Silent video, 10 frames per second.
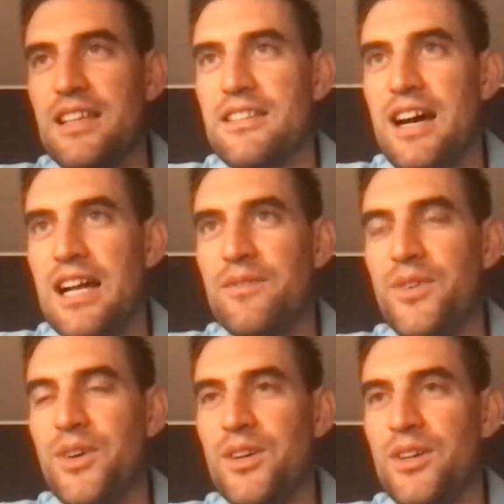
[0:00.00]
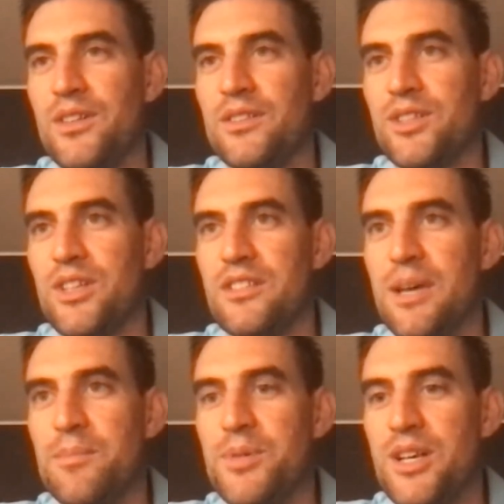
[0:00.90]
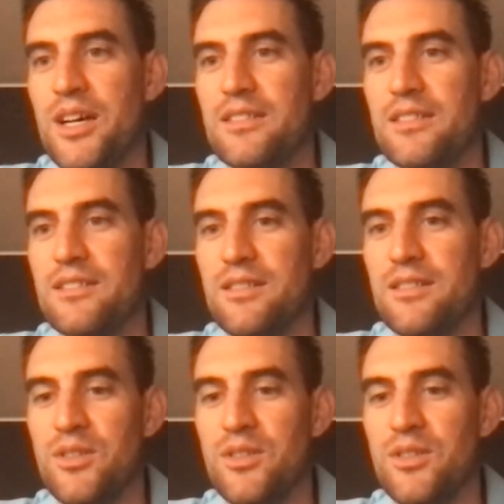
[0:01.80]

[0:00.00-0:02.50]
hard to conceptualize the